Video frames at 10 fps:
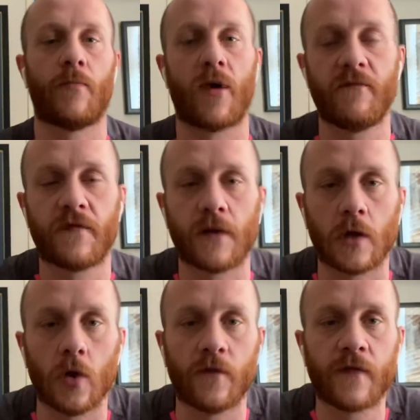Brentford
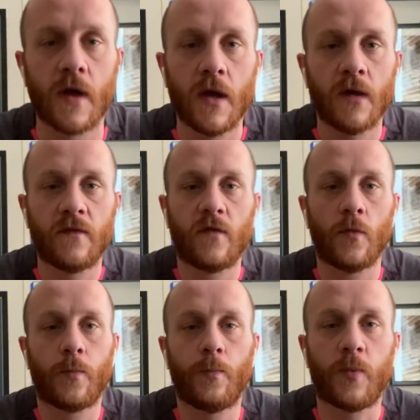love
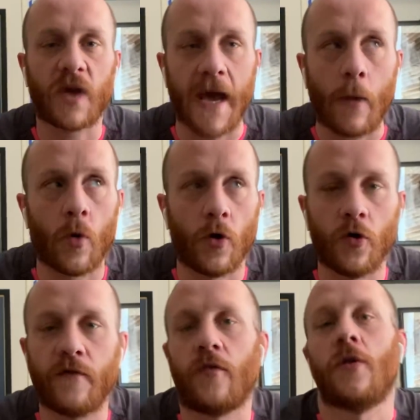to get one
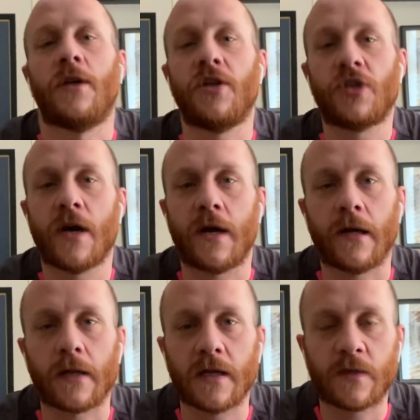over on Leeds
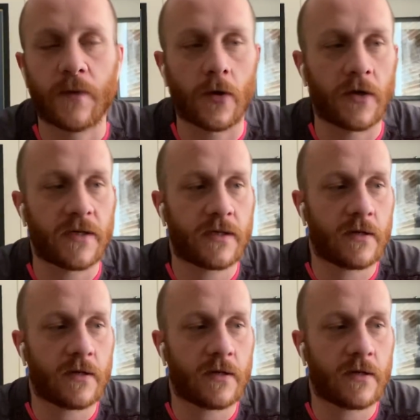United, let's be honest.